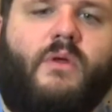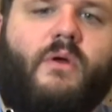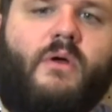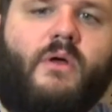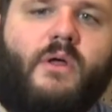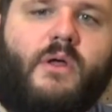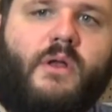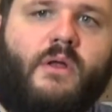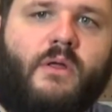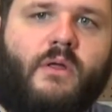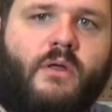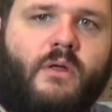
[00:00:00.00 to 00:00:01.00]

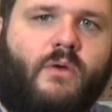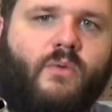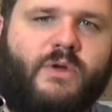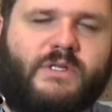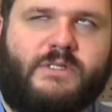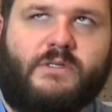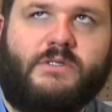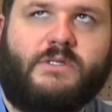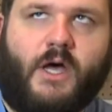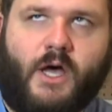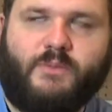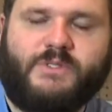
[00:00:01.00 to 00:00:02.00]
on what is the
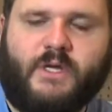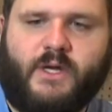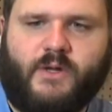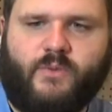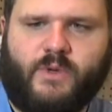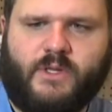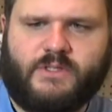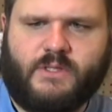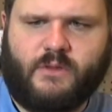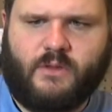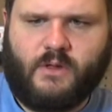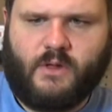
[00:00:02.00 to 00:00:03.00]
top side when it's
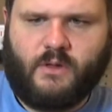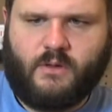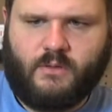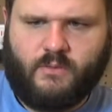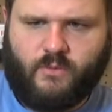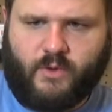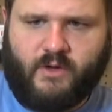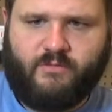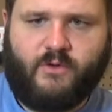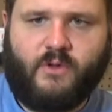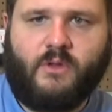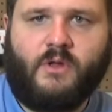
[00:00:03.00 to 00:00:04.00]
in the
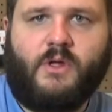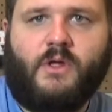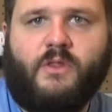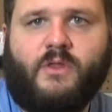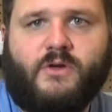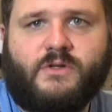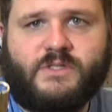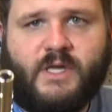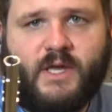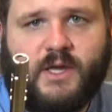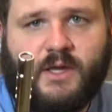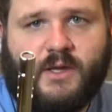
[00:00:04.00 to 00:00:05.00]
rifle, there's
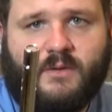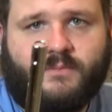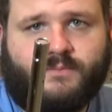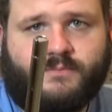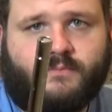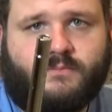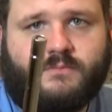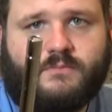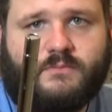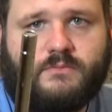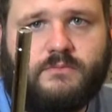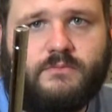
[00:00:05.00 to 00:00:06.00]
a
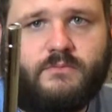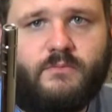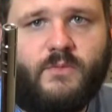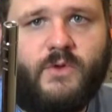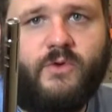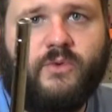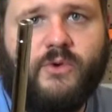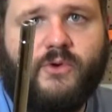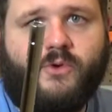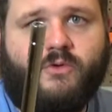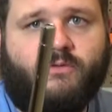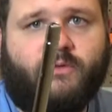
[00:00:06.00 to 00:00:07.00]

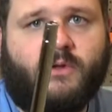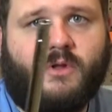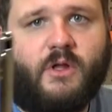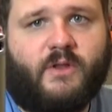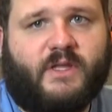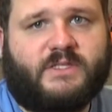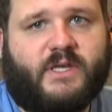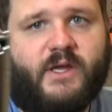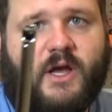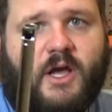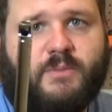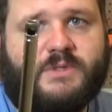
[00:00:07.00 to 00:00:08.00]
groove along that side
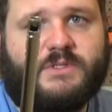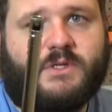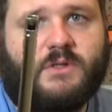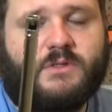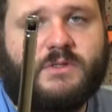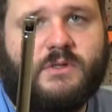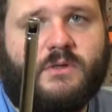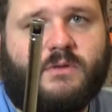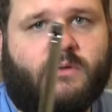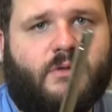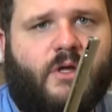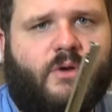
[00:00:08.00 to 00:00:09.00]
opposite.
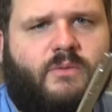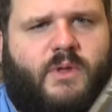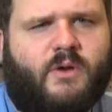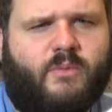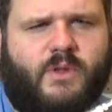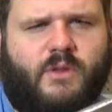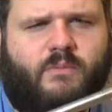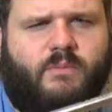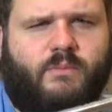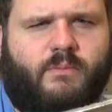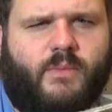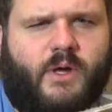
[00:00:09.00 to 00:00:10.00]
No, that'll be the
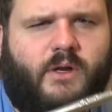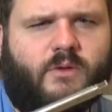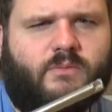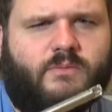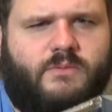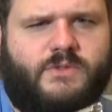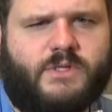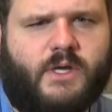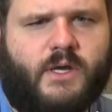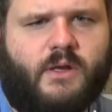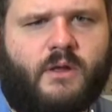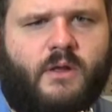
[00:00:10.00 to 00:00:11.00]
bottom
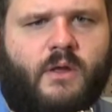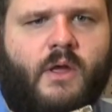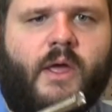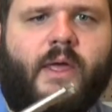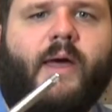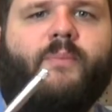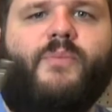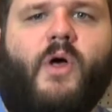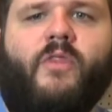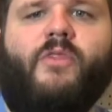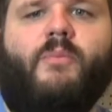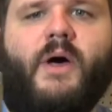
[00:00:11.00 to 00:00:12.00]
side. Yeah,
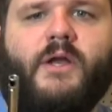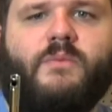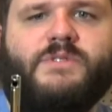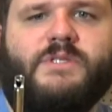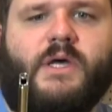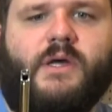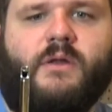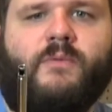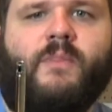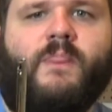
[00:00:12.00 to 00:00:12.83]
on the bottom side,